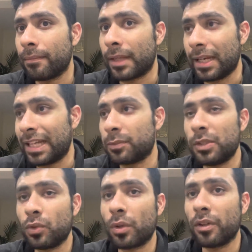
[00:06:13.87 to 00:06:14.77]
And as we
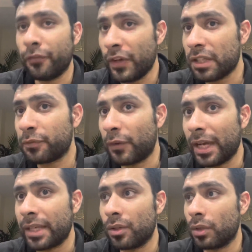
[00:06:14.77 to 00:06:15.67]
saw in the first
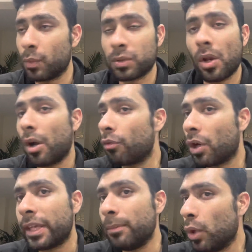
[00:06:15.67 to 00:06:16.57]
fight, you know, there was a lot of
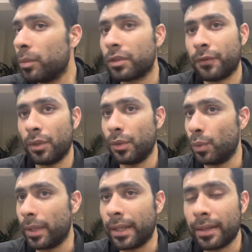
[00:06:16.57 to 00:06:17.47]
rocky moments for
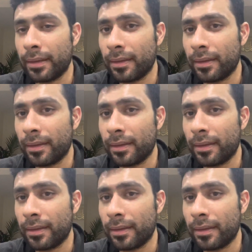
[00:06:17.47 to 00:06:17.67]
Inoue.